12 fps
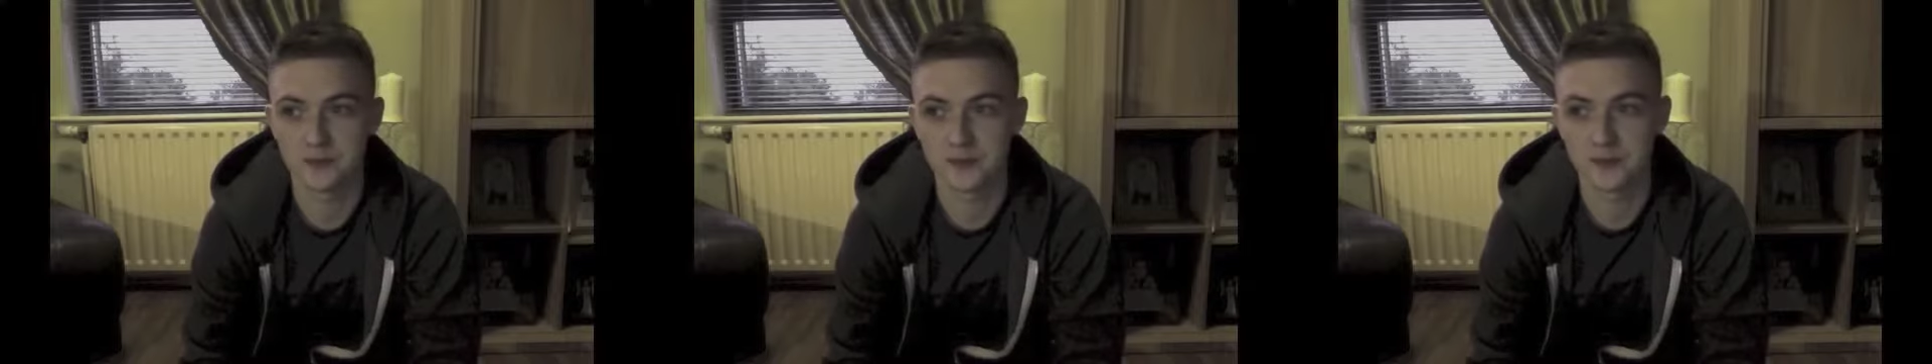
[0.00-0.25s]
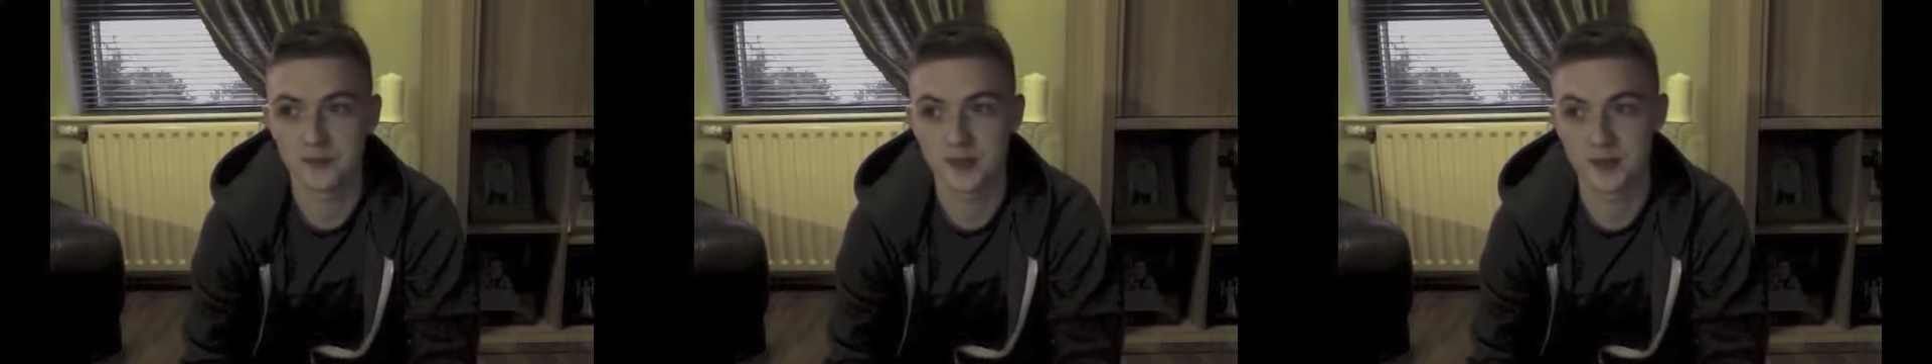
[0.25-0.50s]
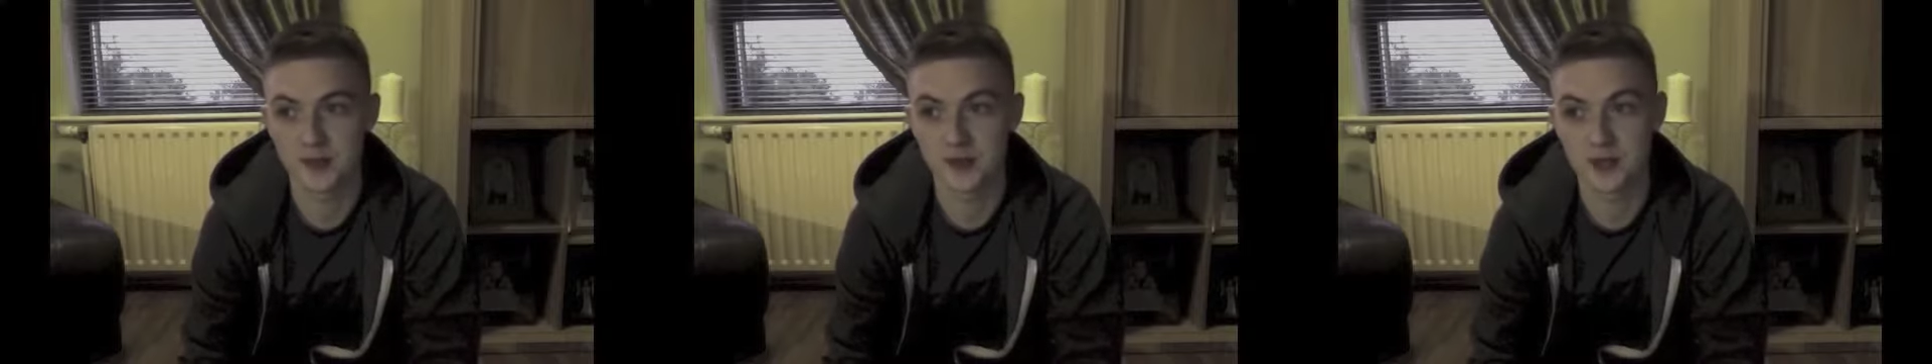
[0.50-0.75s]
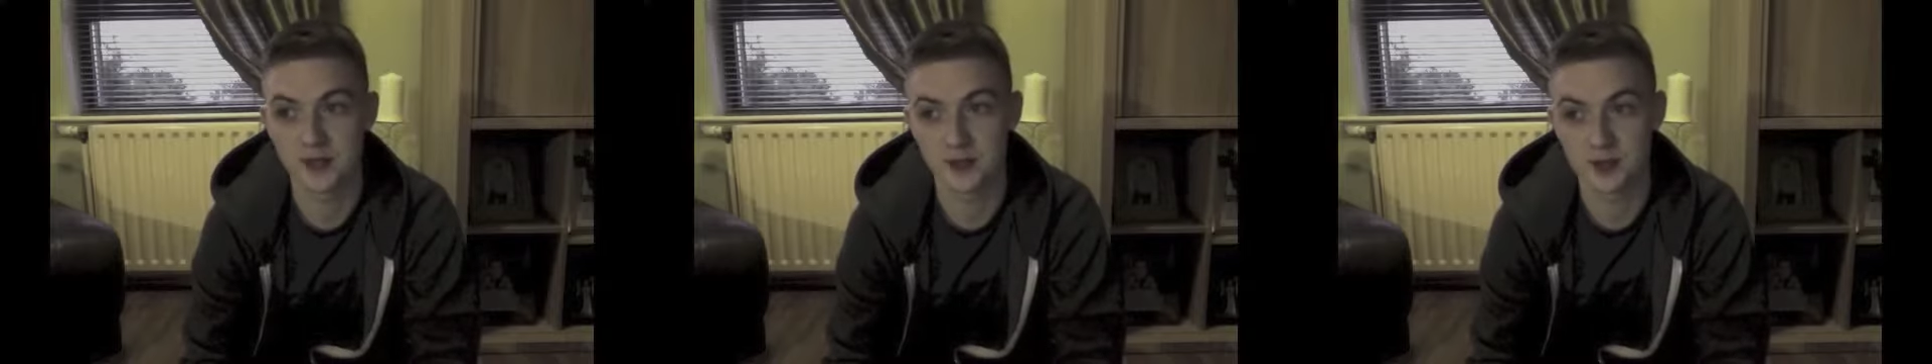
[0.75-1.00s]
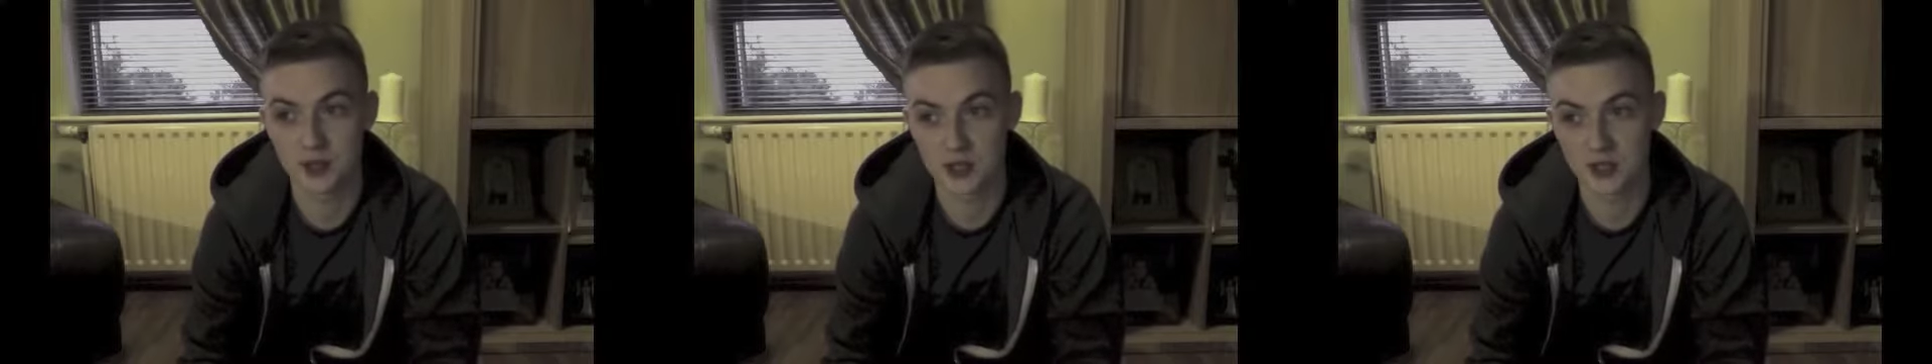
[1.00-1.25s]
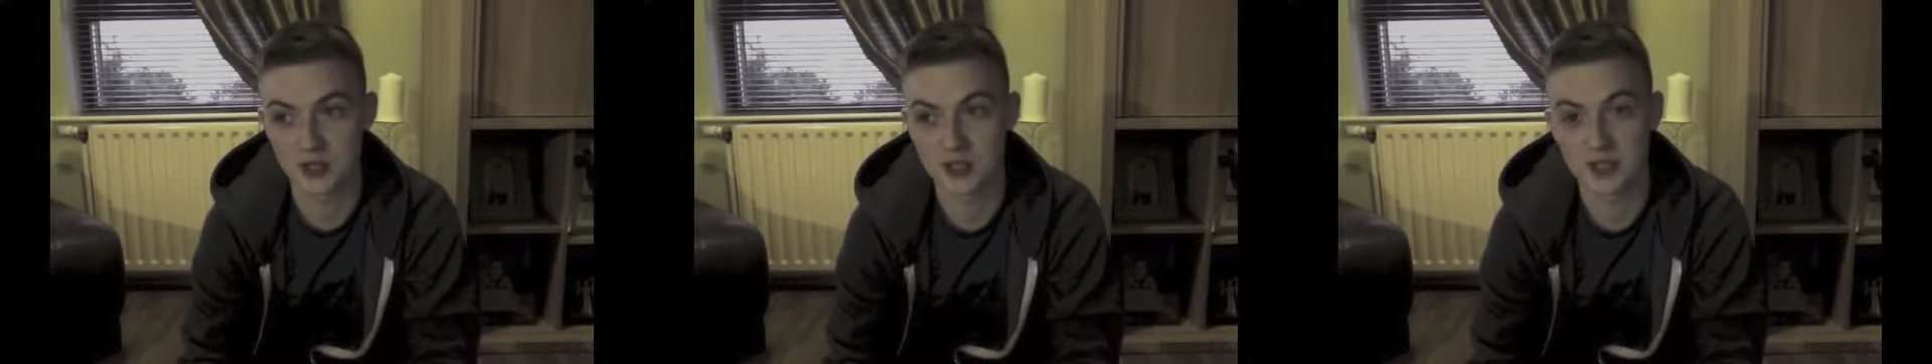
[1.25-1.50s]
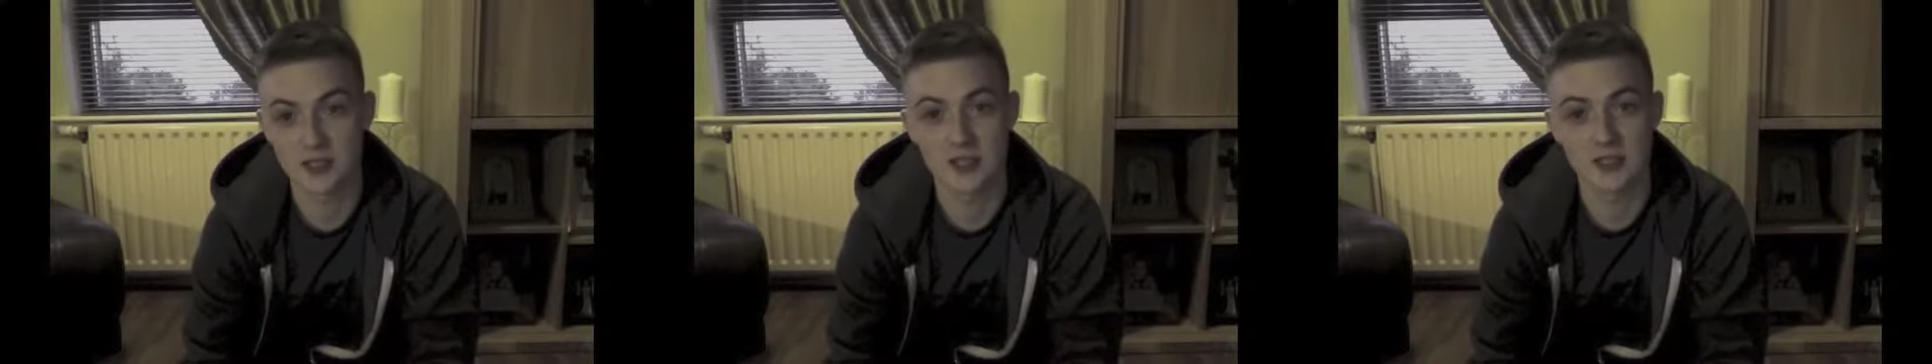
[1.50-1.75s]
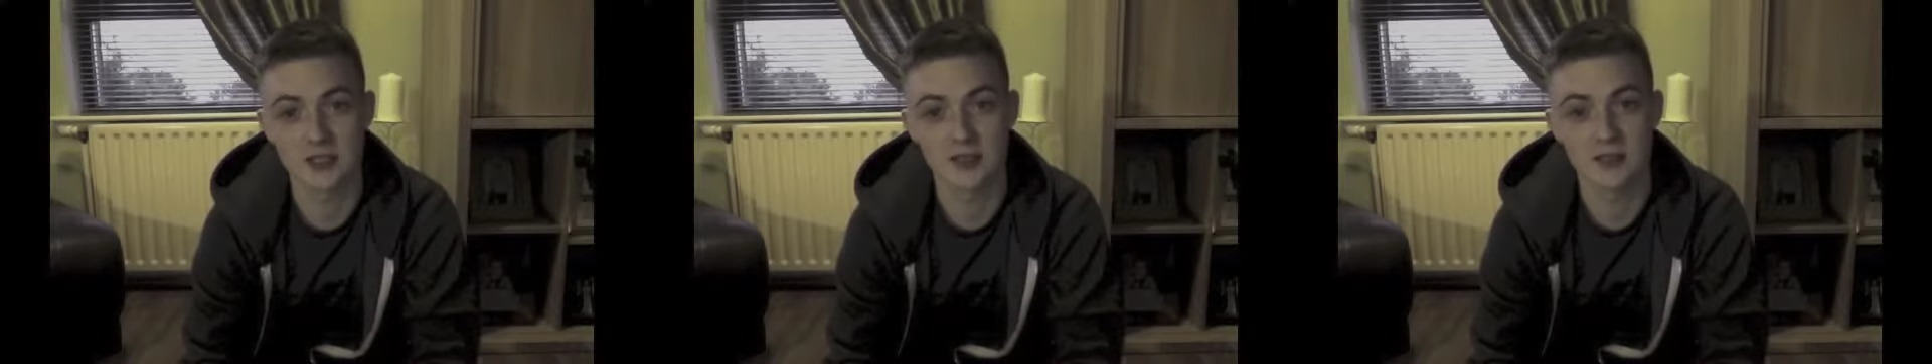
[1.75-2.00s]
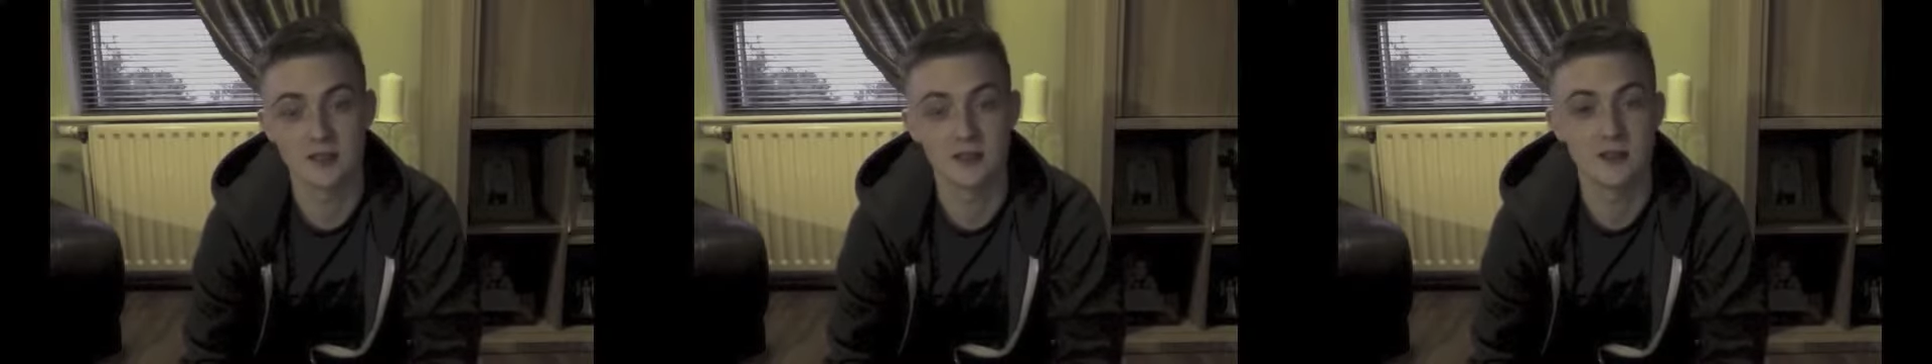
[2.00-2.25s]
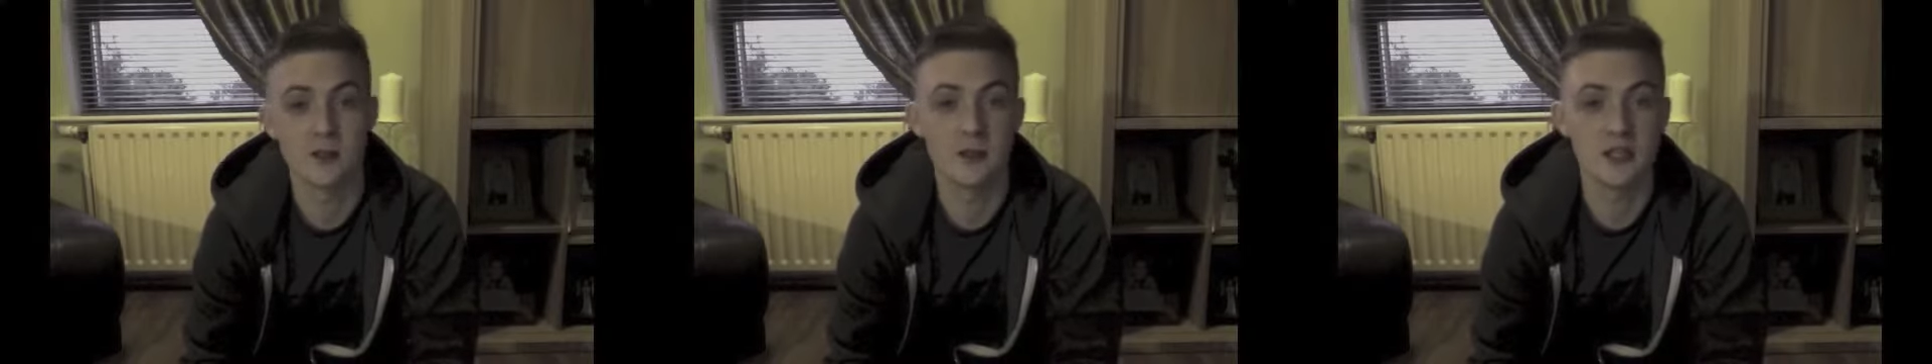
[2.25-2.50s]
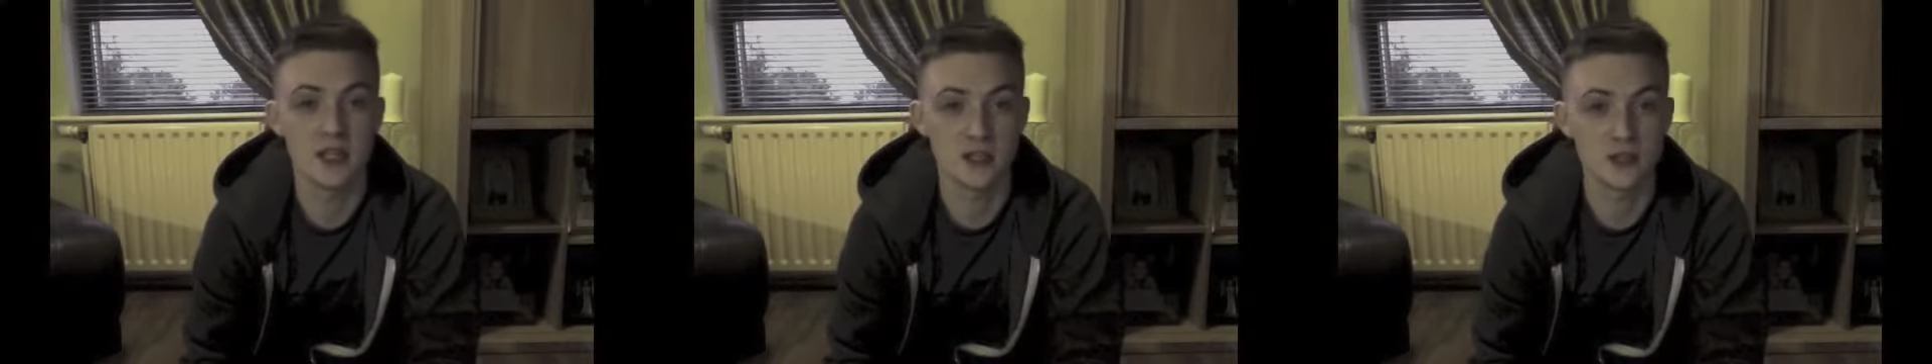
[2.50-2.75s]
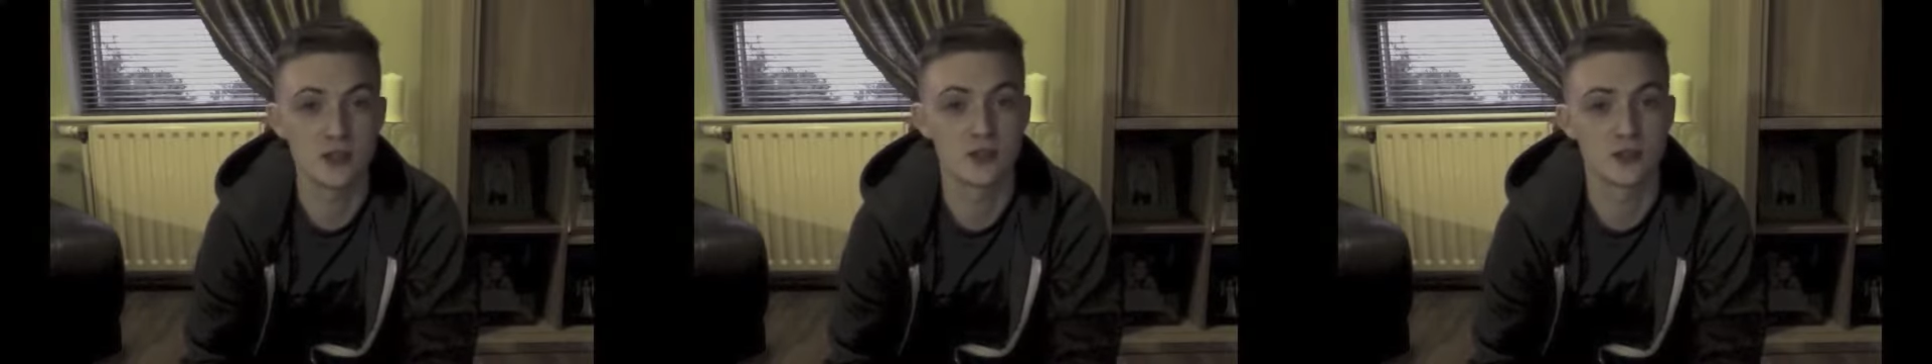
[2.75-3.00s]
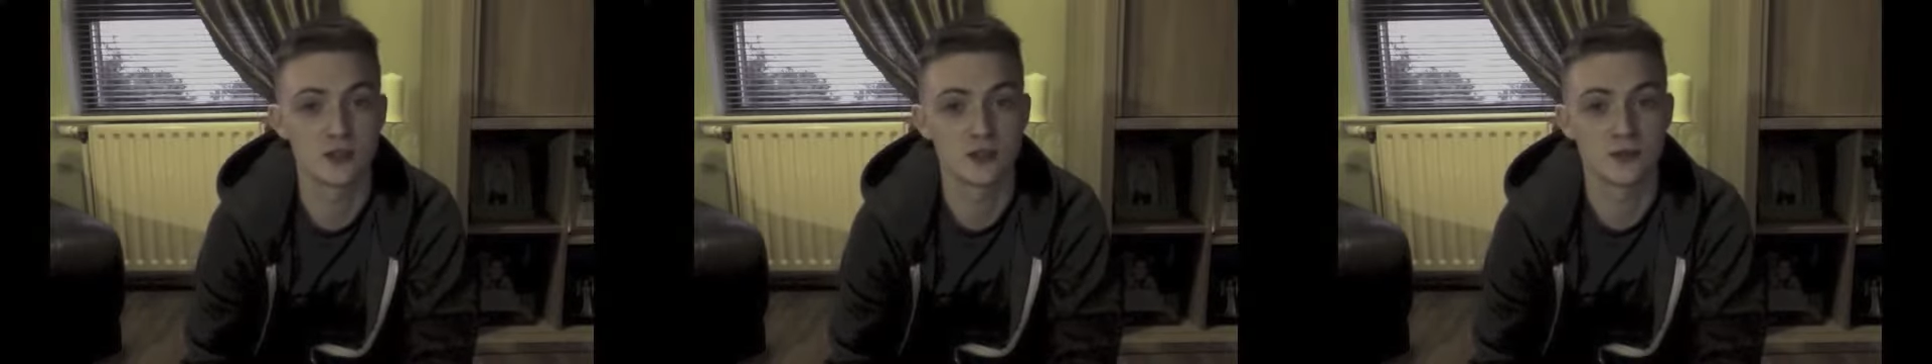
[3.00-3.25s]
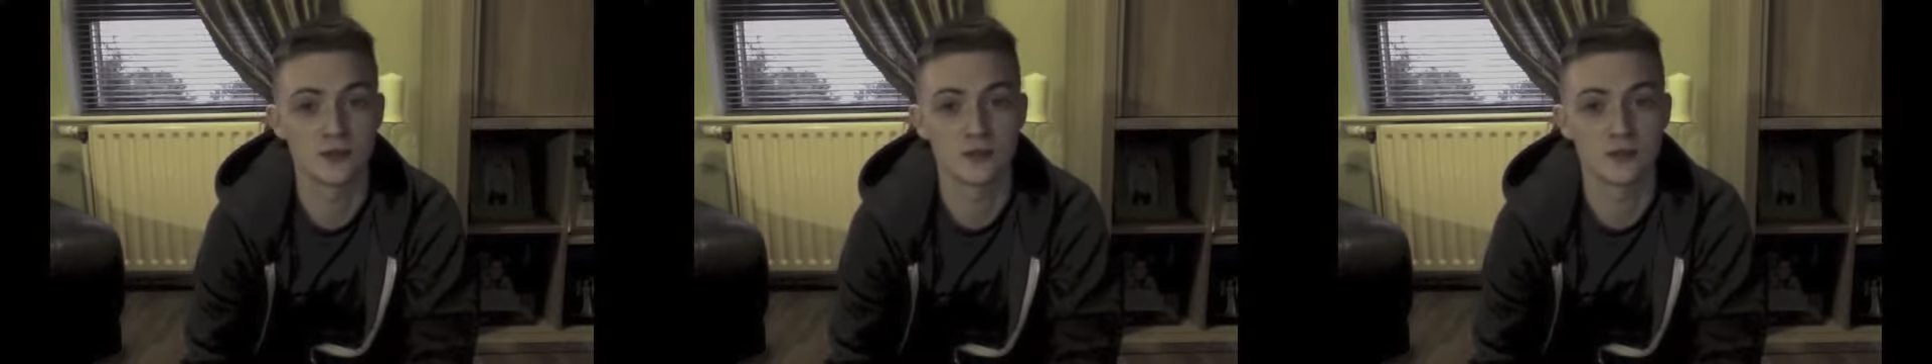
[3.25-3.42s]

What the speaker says: the situation that is the limitations of